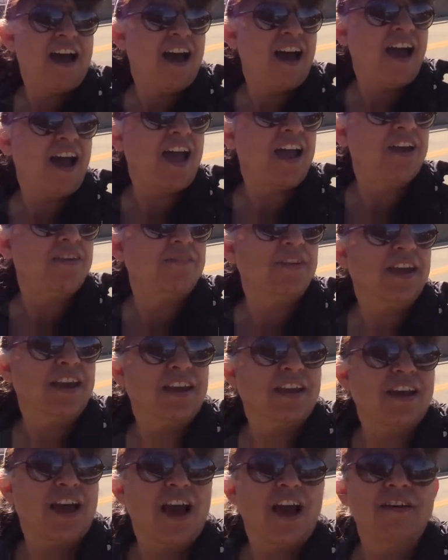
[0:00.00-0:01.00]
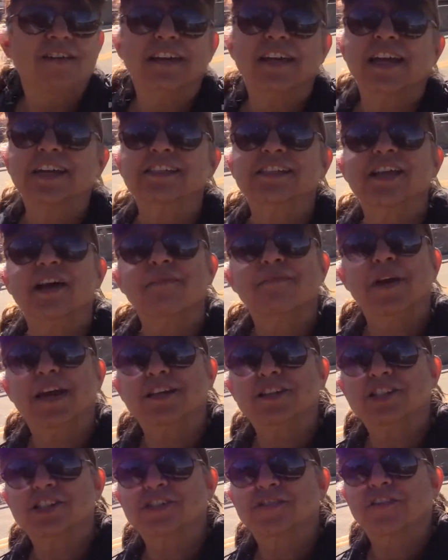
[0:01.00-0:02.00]
I am going to go and get some
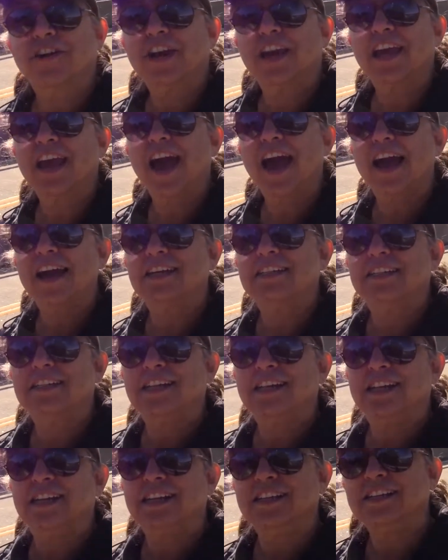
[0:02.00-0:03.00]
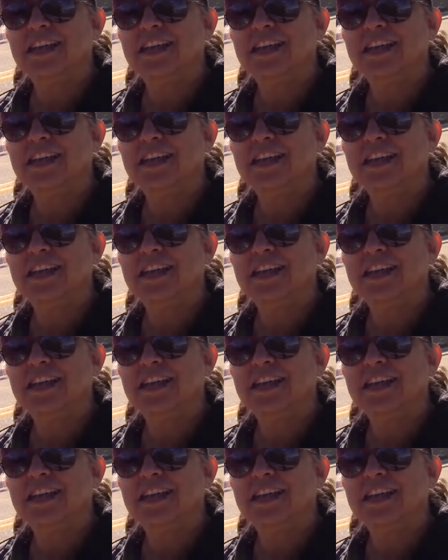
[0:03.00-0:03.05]
pictures for you guys to